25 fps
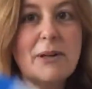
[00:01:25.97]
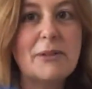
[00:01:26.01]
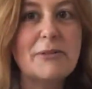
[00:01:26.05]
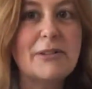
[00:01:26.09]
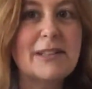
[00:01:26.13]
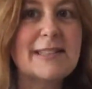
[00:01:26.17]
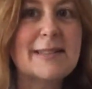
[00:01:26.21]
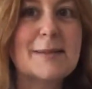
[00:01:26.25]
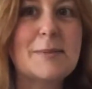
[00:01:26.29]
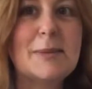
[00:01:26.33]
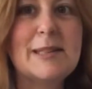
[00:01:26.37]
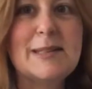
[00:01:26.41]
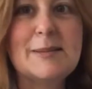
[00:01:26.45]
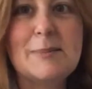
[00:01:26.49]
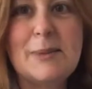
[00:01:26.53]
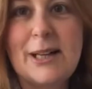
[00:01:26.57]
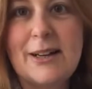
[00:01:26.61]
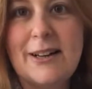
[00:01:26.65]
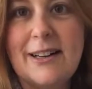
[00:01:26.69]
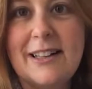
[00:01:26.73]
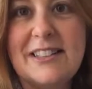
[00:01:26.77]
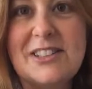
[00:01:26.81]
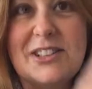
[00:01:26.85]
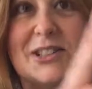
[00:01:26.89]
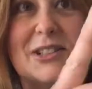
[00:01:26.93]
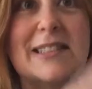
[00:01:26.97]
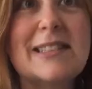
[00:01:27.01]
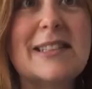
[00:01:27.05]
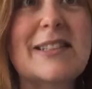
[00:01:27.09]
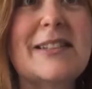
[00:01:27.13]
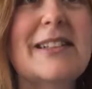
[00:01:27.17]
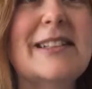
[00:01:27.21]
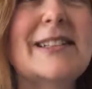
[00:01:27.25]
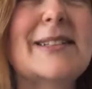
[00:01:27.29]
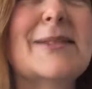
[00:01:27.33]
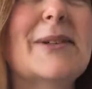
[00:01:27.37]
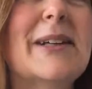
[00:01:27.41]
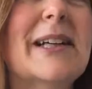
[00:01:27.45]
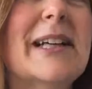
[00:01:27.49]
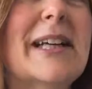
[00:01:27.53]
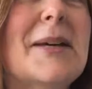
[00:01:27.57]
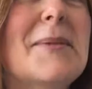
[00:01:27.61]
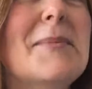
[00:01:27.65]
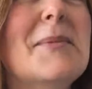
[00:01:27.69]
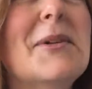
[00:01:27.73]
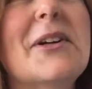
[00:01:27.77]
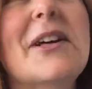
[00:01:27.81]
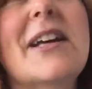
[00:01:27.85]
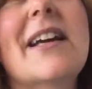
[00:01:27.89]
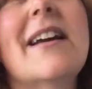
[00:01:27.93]
recipe's behind you, so that's why I keep
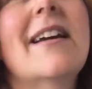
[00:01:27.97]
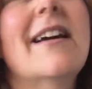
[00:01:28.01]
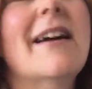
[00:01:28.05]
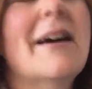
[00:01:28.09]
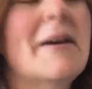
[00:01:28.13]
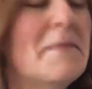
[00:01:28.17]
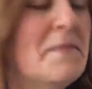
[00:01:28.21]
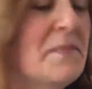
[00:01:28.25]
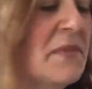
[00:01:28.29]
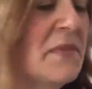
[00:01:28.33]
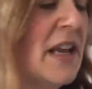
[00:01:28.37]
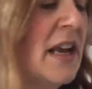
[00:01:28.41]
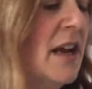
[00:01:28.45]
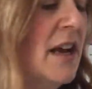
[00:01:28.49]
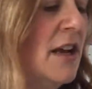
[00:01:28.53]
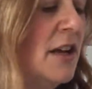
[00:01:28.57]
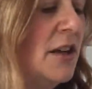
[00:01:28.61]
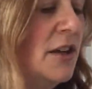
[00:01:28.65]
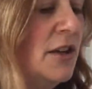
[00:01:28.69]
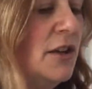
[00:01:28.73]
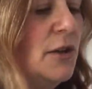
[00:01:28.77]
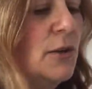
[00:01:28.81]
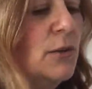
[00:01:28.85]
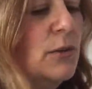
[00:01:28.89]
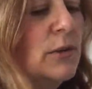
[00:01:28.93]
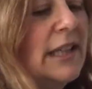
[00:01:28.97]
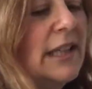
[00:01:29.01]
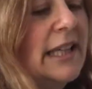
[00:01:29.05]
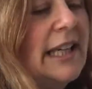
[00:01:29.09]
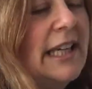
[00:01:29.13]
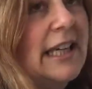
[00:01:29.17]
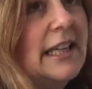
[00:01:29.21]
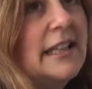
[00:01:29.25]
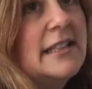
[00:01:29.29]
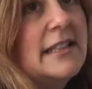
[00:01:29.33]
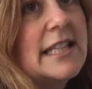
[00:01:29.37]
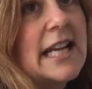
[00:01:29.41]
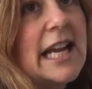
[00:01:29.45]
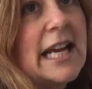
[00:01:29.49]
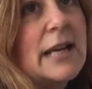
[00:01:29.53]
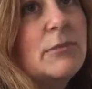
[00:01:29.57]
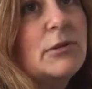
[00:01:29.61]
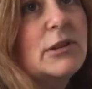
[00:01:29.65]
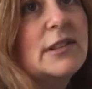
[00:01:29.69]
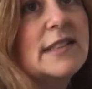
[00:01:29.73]
looking up. You will need table